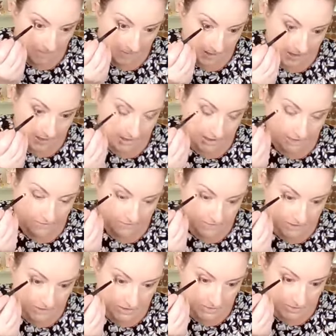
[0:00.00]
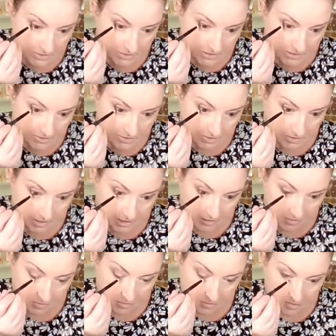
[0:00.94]
I love conspiracies. I'm not
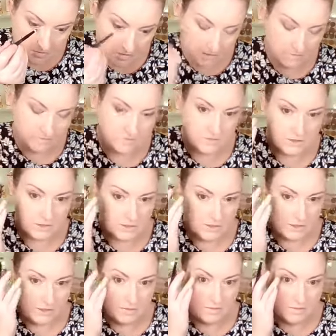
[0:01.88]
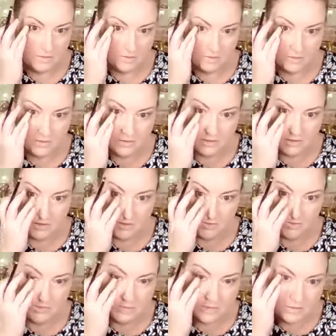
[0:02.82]
like, I'm not going to
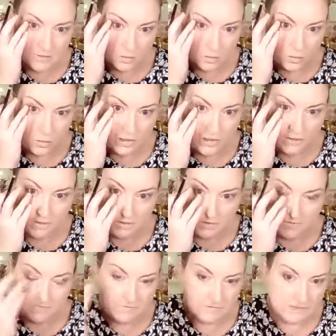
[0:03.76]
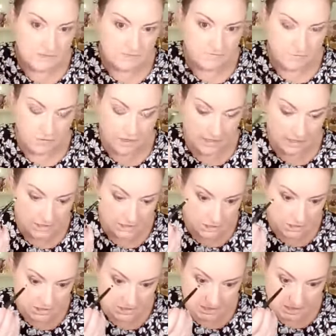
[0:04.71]
be wearing a tinfoil hat
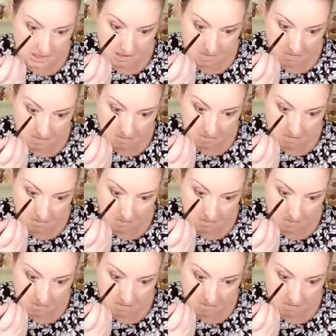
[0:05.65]
just yet.